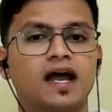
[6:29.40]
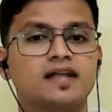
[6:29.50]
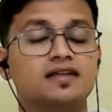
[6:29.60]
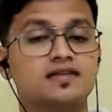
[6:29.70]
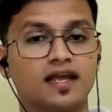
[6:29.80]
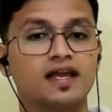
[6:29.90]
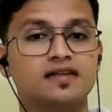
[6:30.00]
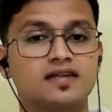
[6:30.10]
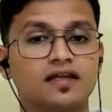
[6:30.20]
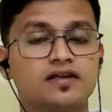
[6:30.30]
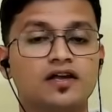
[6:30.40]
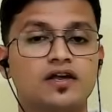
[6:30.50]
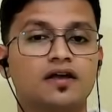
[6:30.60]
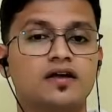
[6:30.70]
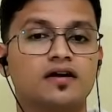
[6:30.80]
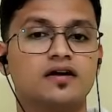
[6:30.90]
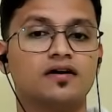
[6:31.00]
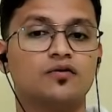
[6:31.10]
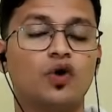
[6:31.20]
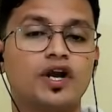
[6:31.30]
And the second thing,
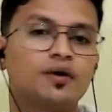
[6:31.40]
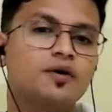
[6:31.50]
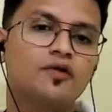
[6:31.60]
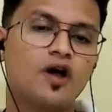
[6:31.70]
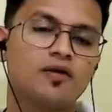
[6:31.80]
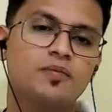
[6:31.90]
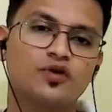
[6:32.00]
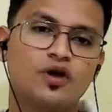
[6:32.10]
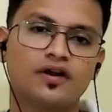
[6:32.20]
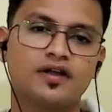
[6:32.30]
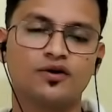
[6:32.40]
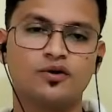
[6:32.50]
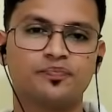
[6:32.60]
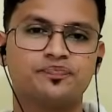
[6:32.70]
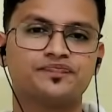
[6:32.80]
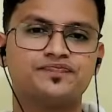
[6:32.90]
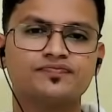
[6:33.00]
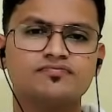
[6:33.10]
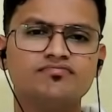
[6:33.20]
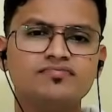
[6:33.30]
whatever problem you are, you know,
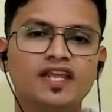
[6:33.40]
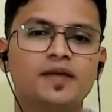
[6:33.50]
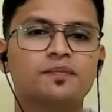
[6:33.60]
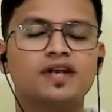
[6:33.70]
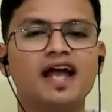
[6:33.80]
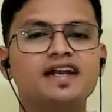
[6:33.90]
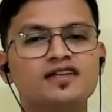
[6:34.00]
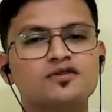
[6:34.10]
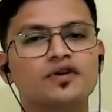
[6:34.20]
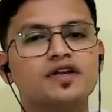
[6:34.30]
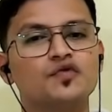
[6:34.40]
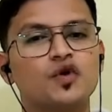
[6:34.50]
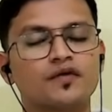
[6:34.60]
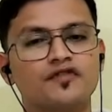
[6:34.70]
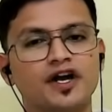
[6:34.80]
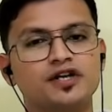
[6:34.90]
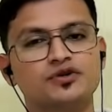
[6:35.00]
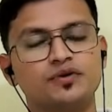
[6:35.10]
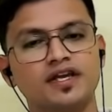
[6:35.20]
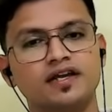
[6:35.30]
a client is looking for
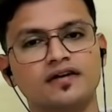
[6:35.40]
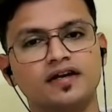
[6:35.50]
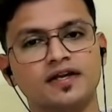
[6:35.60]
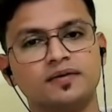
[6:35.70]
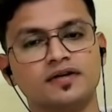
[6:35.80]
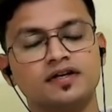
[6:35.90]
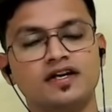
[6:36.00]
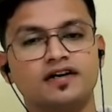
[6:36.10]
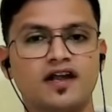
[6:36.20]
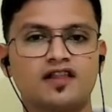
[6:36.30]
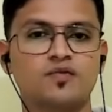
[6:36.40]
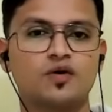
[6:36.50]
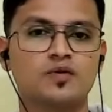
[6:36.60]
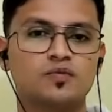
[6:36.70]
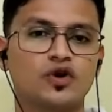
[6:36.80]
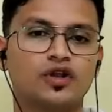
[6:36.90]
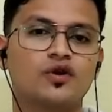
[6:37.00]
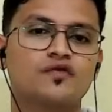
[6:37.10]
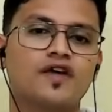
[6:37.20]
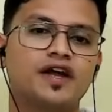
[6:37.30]
fine-tuning a transformer
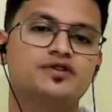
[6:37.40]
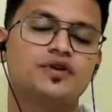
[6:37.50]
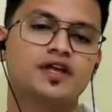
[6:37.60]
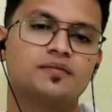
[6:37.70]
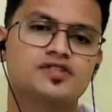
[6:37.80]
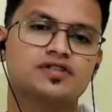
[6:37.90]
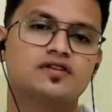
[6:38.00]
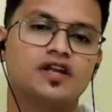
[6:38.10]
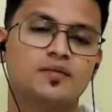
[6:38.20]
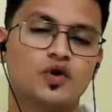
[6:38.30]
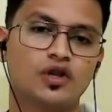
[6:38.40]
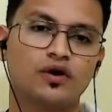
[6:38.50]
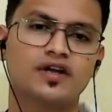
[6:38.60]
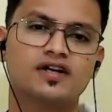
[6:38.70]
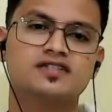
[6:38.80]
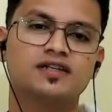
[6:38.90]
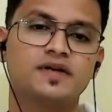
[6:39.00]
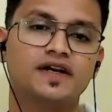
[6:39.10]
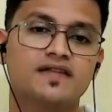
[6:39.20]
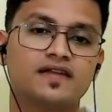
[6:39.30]
model or fine-tuning machine learning model on a
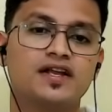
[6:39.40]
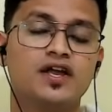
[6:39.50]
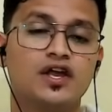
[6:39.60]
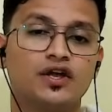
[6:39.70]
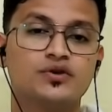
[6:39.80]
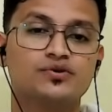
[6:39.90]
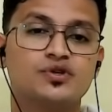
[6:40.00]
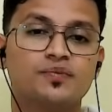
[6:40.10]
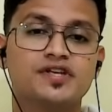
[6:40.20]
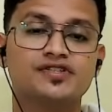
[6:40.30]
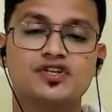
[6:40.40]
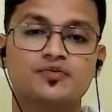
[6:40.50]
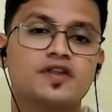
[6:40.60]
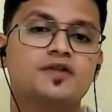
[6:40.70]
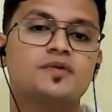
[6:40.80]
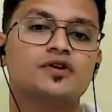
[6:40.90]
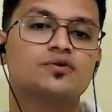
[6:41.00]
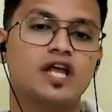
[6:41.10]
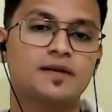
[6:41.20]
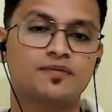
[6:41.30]
custom data set, you should mention specific
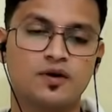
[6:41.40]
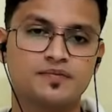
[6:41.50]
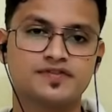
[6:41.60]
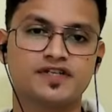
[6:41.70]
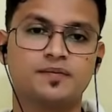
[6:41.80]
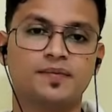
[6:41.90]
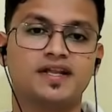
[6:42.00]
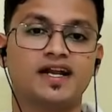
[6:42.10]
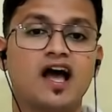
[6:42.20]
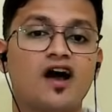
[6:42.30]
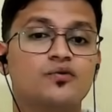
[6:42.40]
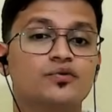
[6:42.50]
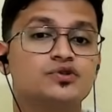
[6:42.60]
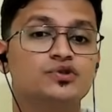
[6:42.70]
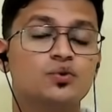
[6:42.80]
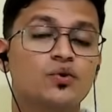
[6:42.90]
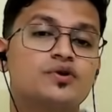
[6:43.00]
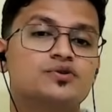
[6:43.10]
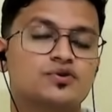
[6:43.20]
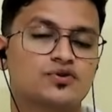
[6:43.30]
to that problem statement that how you're
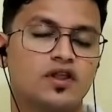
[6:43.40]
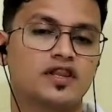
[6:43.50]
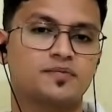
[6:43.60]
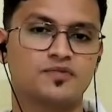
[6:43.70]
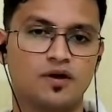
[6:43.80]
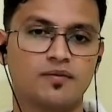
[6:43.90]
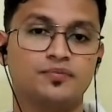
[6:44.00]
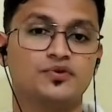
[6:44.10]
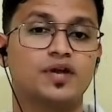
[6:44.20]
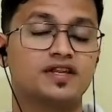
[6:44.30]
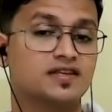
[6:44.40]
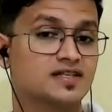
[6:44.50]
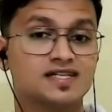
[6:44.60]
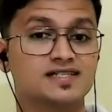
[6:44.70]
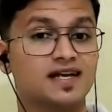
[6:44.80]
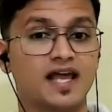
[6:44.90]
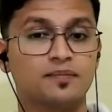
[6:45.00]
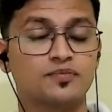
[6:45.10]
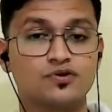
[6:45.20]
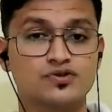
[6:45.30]
going to solve that problem. You can suggest an
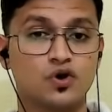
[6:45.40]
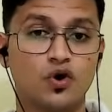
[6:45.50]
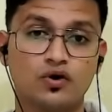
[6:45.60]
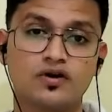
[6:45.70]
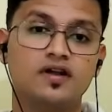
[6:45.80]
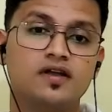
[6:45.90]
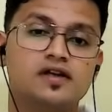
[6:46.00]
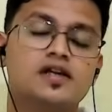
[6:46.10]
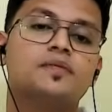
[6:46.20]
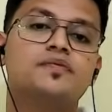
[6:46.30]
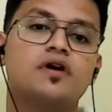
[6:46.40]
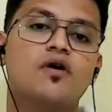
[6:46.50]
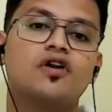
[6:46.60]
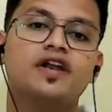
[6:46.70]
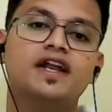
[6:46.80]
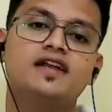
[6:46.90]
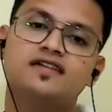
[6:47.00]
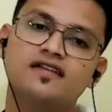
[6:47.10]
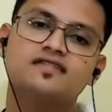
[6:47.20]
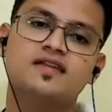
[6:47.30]
approach, or if you
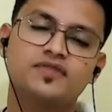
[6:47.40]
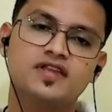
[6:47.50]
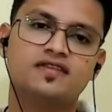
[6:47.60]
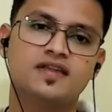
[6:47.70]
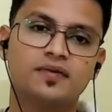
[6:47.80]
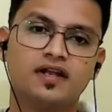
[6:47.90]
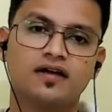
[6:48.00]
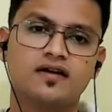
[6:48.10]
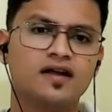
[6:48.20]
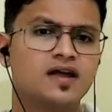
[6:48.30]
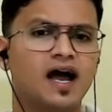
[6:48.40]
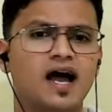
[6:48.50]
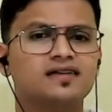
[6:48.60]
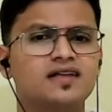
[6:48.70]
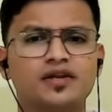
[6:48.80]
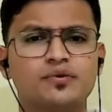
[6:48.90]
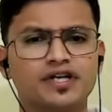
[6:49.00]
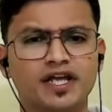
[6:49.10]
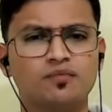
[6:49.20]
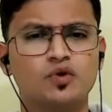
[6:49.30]
already done something similar, either
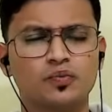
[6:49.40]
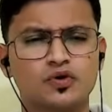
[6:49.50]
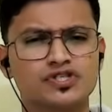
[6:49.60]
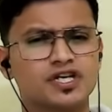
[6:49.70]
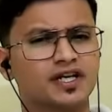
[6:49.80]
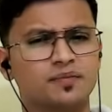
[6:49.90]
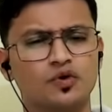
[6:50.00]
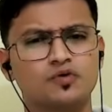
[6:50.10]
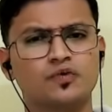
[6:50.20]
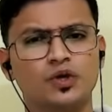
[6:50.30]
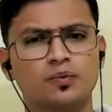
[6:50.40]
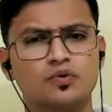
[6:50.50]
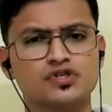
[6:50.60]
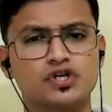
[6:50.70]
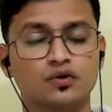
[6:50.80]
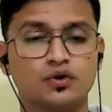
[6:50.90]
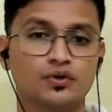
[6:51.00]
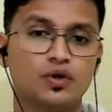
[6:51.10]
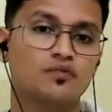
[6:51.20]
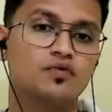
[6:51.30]
your demo project, a portfolio project, or
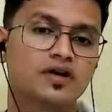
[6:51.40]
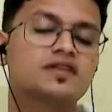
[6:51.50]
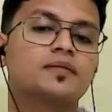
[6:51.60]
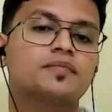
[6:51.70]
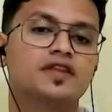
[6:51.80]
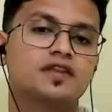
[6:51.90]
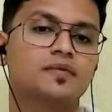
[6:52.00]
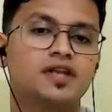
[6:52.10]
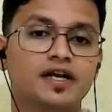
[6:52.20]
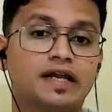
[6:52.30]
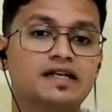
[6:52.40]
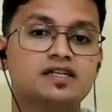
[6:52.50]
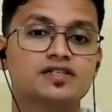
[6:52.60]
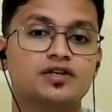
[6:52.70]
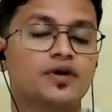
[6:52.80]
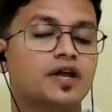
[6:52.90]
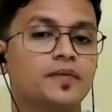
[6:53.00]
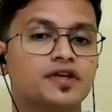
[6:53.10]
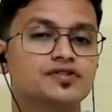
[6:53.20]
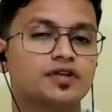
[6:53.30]
you have worked something similar in industry, you
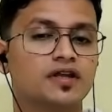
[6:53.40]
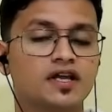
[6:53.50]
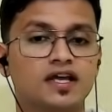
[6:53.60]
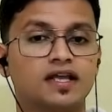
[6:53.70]
can mention.